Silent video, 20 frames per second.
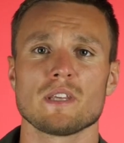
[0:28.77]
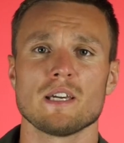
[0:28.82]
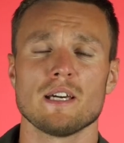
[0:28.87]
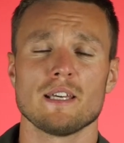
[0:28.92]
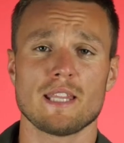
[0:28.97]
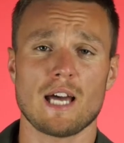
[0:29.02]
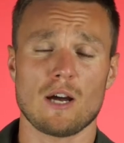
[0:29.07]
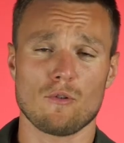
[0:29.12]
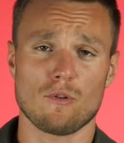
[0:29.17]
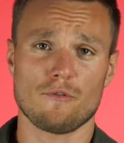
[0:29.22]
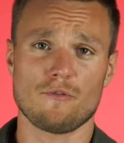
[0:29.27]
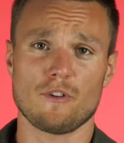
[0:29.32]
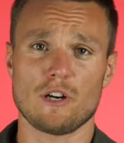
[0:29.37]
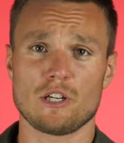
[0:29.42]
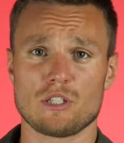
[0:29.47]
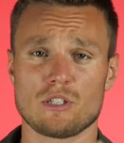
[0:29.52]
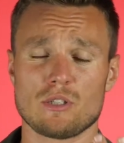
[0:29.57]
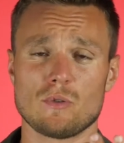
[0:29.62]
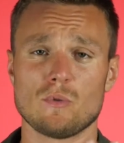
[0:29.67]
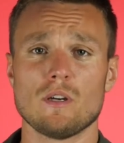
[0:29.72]
and that
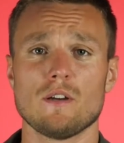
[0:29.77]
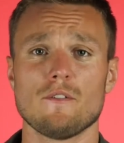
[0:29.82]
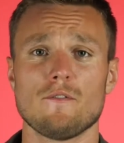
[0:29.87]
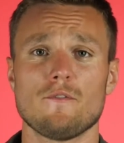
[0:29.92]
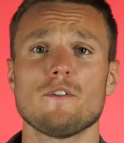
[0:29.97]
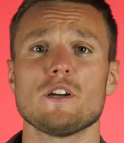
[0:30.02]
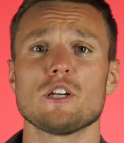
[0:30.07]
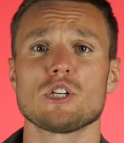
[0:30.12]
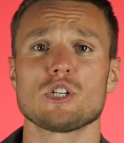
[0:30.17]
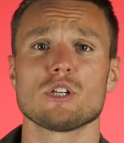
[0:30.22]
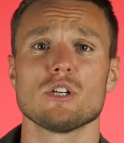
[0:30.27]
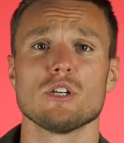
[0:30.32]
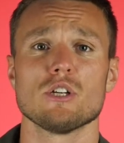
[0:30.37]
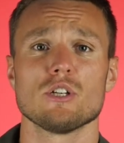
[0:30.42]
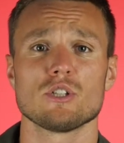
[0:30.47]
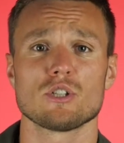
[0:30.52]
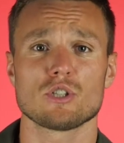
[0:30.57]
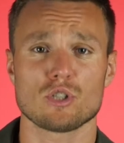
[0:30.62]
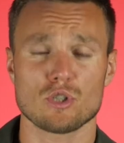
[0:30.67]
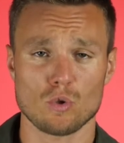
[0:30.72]
refers to fish
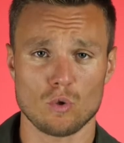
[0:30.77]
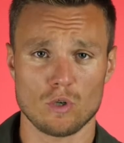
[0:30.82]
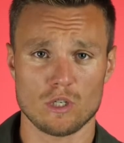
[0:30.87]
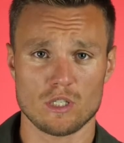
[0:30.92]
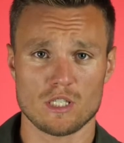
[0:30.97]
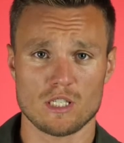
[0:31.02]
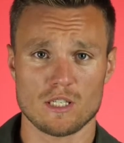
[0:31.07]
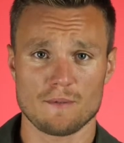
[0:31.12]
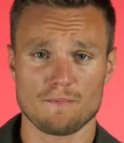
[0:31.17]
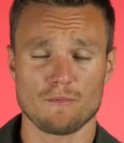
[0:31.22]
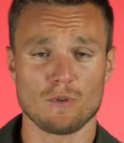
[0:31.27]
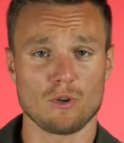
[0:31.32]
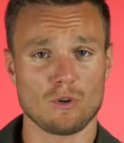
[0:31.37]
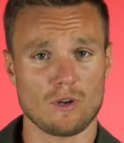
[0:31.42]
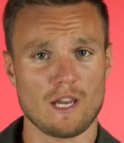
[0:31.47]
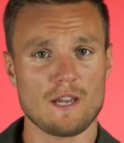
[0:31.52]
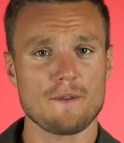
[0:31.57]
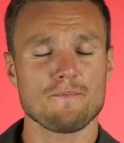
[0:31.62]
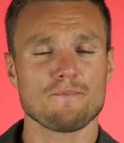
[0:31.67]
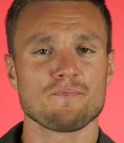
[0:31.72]
sauce,
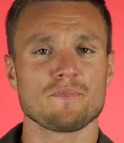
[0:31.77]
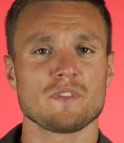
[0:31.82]
okay?